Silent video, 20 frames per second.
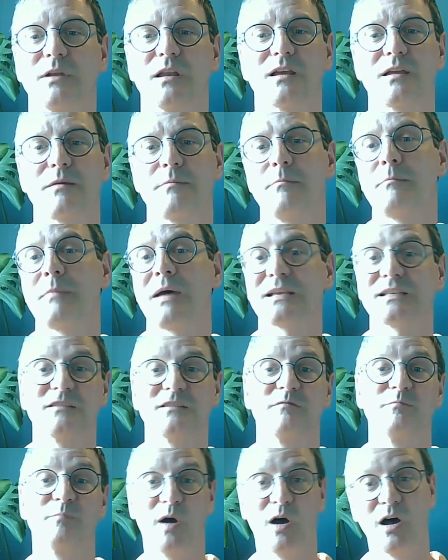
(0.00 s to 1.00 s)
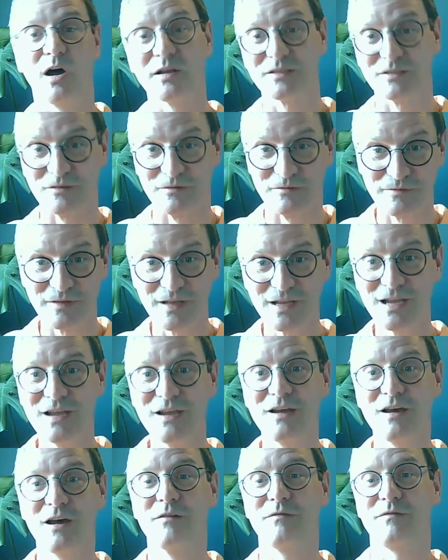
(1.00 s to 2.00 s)
like a massive part of
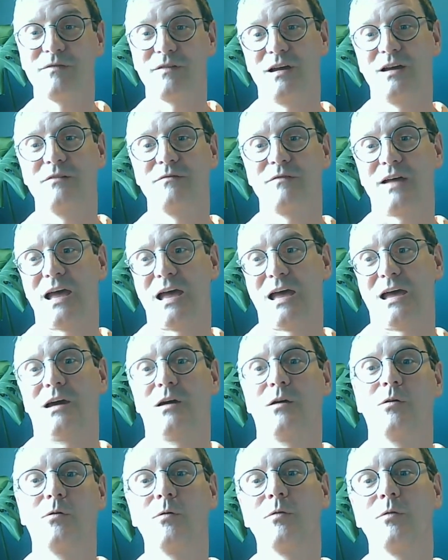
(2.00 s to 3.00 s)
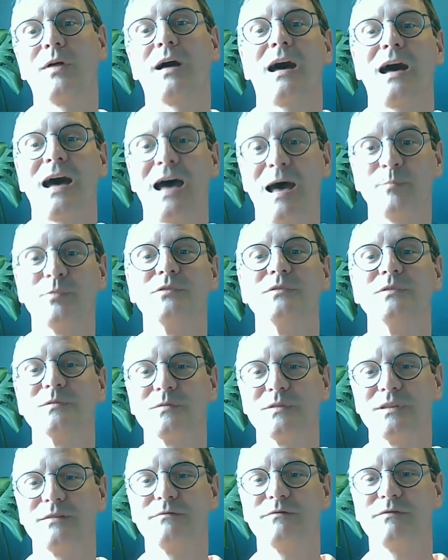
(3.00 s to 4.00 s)
how that happened
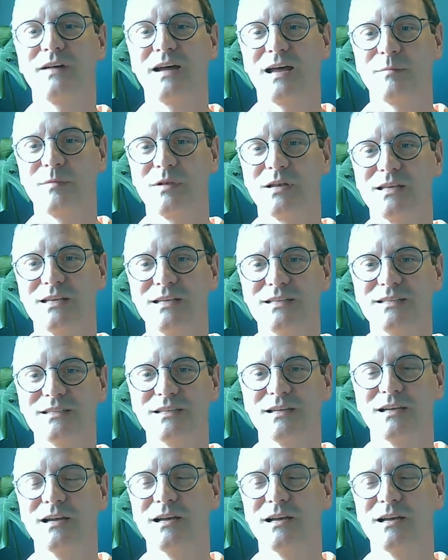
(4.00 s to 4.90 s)
within families.